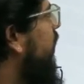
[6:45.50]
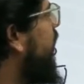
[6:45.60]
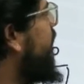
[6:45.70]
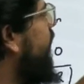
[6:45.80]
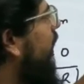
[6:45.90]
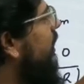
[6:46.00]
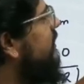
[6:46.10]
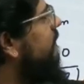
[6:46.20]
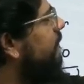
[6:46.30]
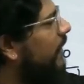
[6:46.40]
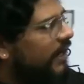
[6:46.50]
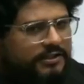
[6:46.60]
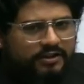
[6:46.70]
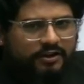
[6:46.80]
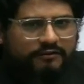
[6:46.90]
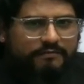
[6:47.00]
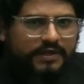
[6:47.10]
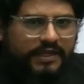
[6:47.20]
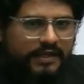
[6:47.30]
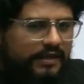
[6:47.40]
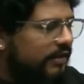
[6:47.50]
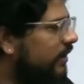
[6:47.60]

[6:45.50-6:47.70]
if A is a factor of B,